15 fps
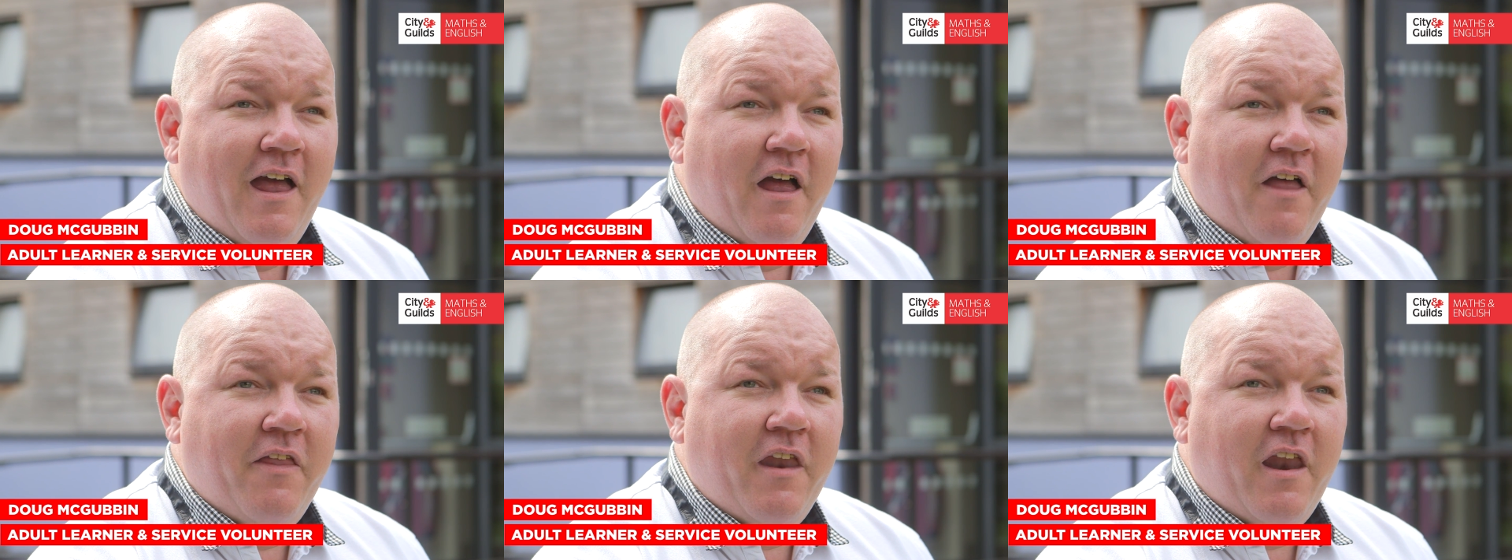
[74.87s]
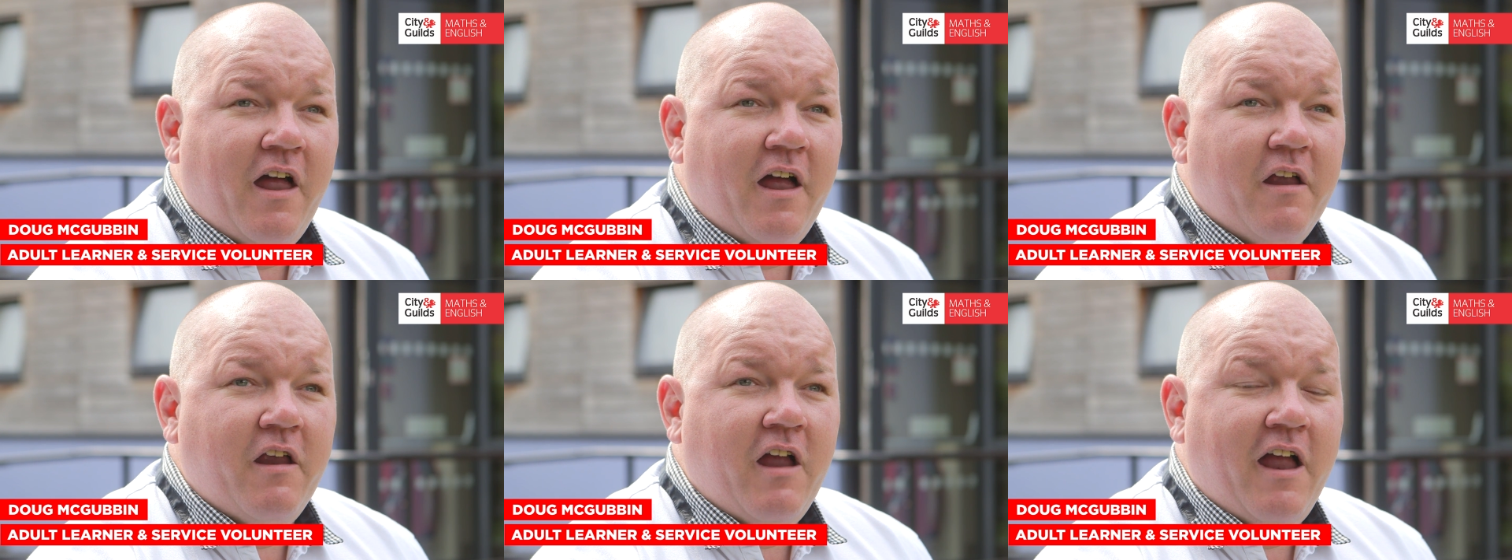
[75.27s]
and then
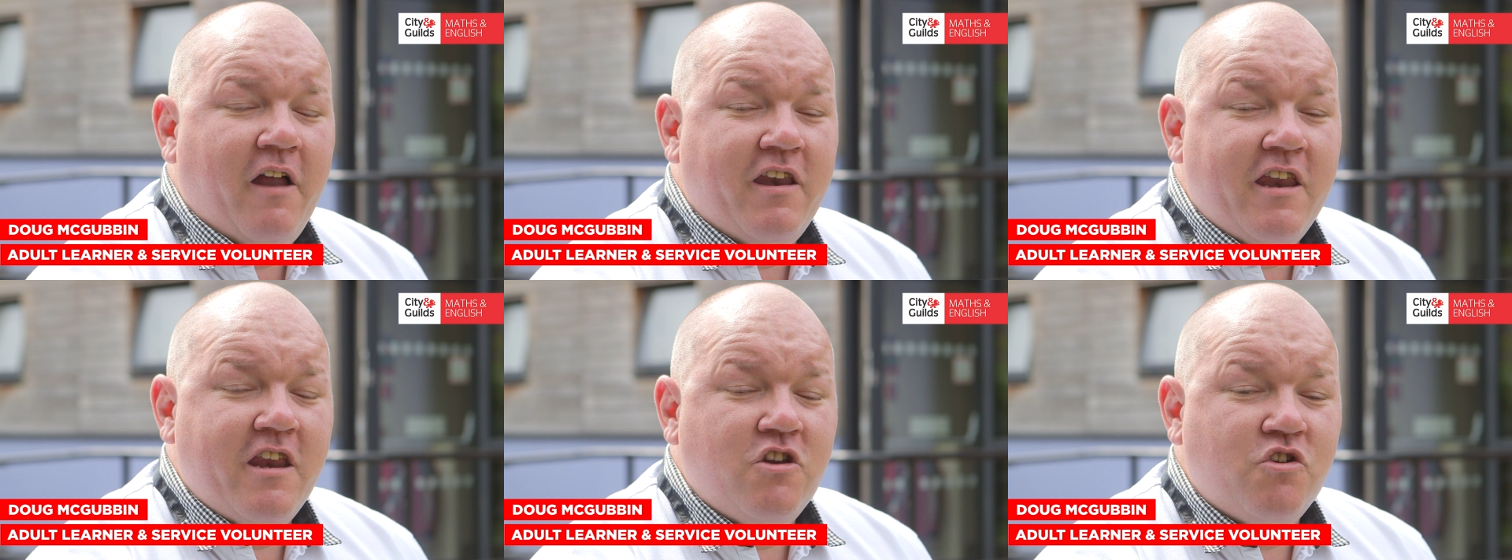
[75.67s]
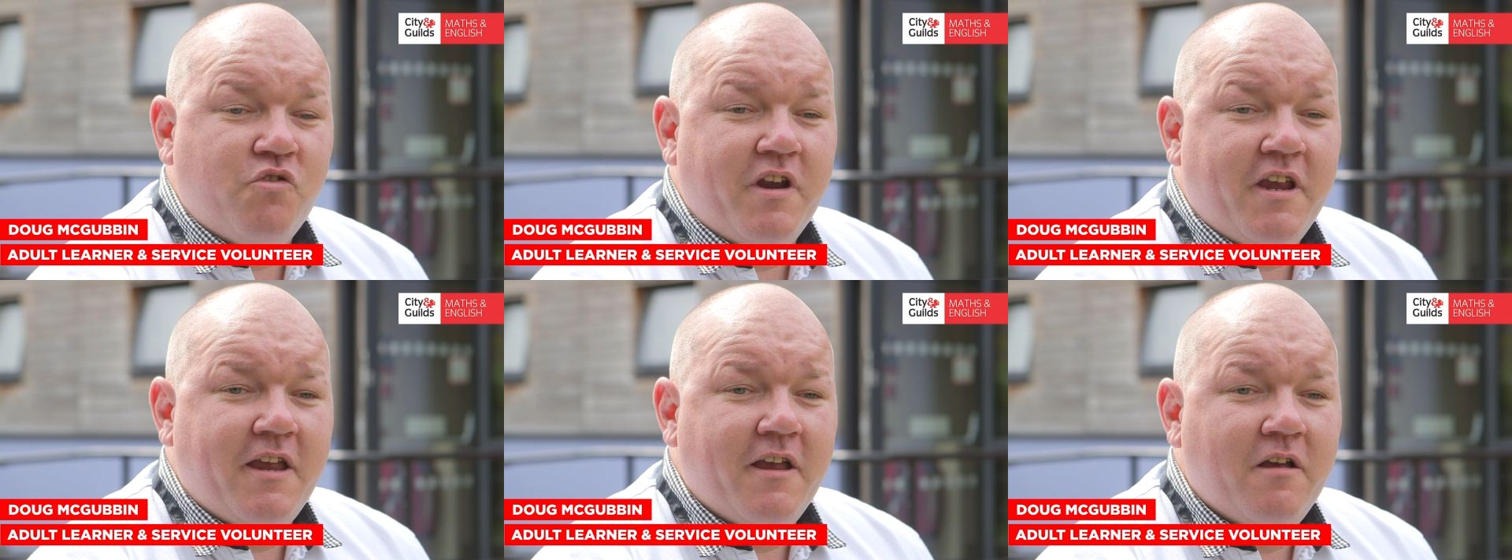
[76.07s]
I had an
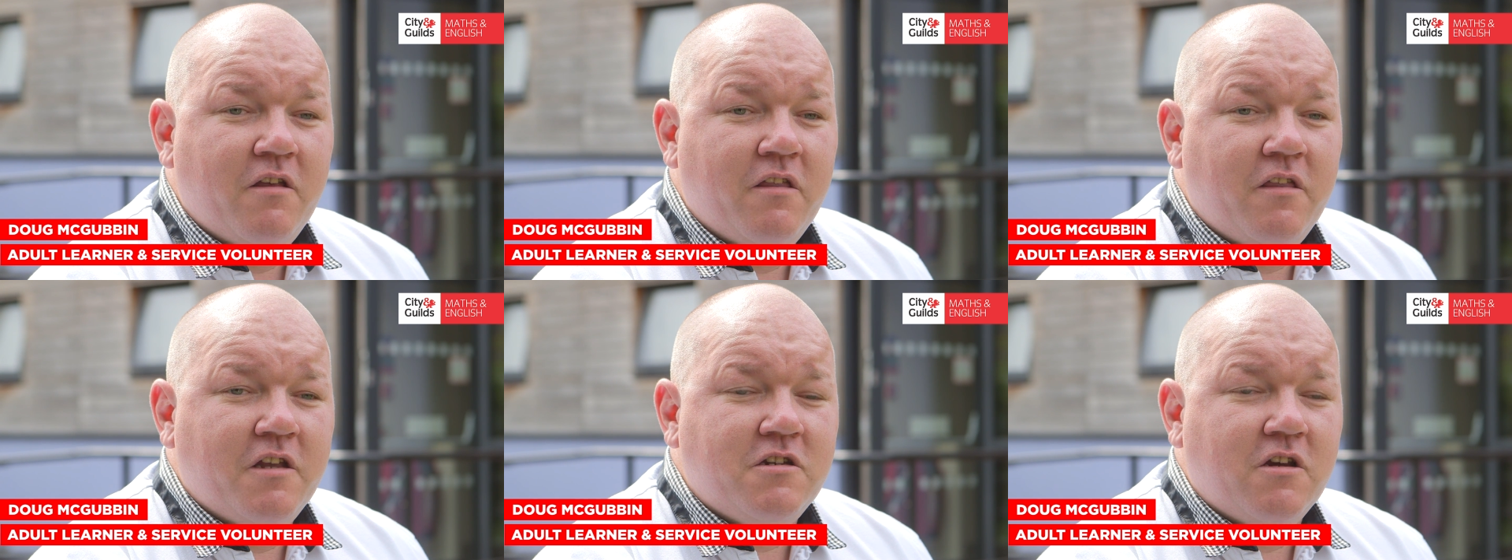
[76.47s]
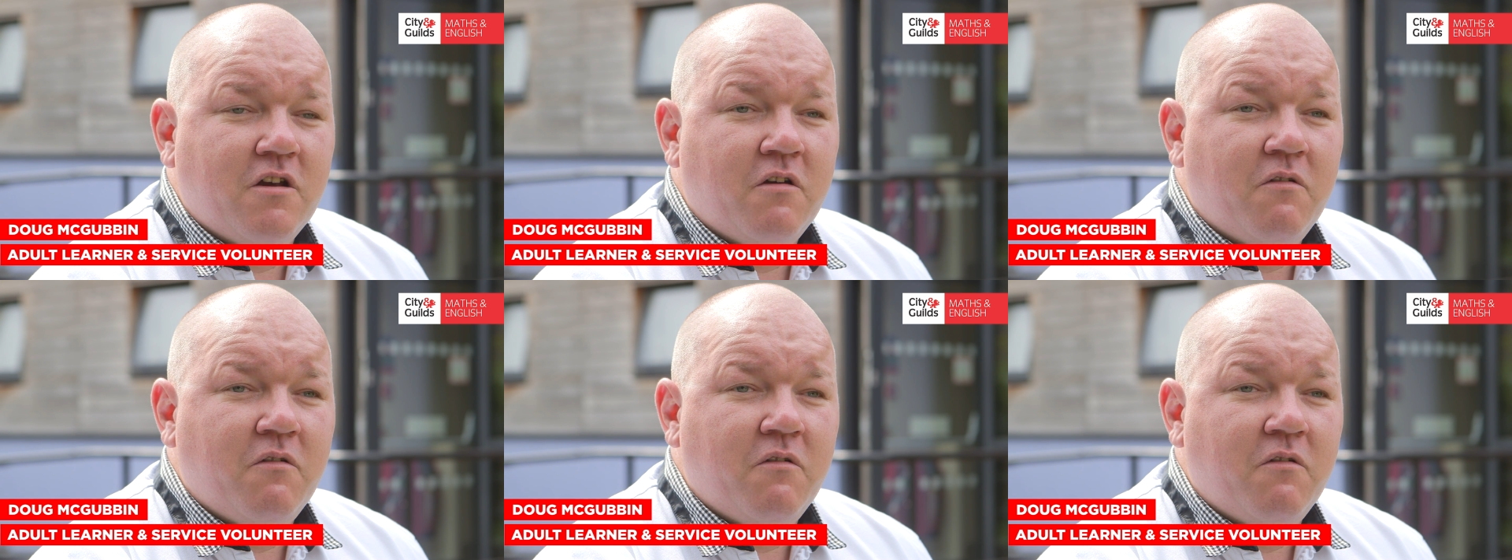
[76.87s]
injury that